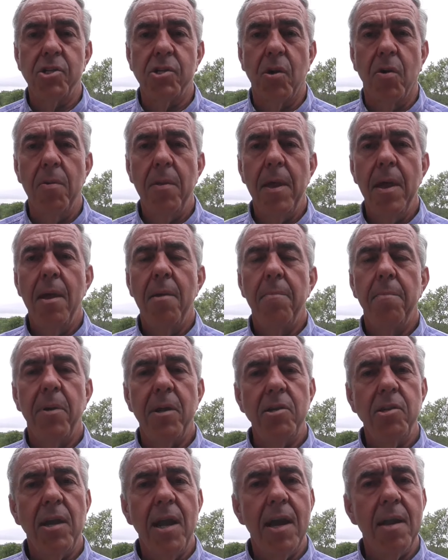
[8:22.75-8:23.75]
So,
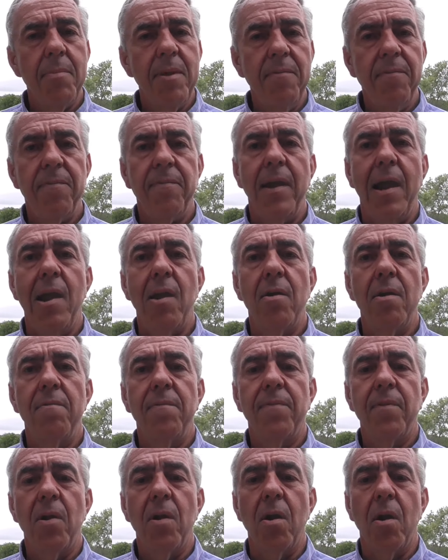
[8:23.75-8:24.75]
but you got to be fair
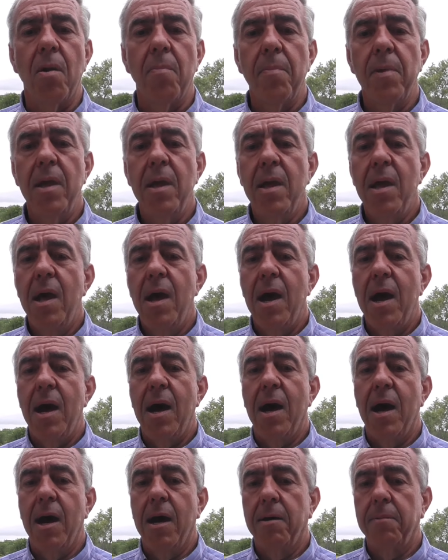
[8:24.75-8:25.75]
and firm.
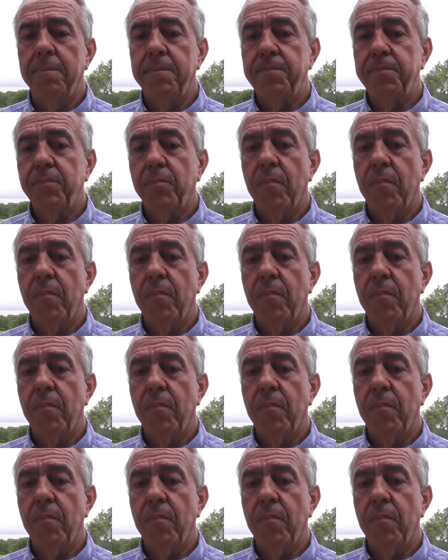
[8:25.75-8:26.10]
Um,